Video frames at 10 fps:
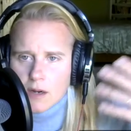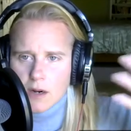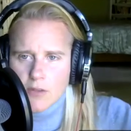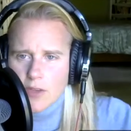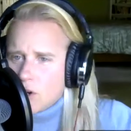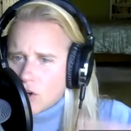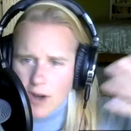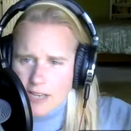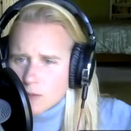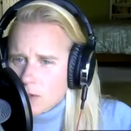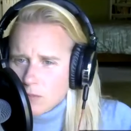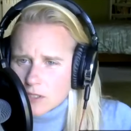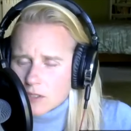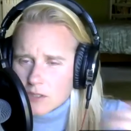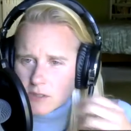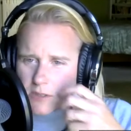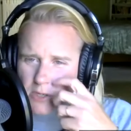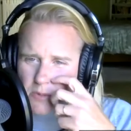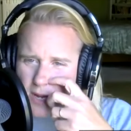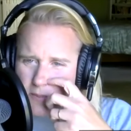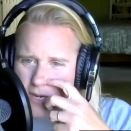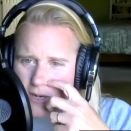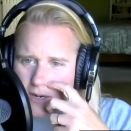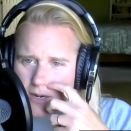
are they even grasping what's, you know what I mean?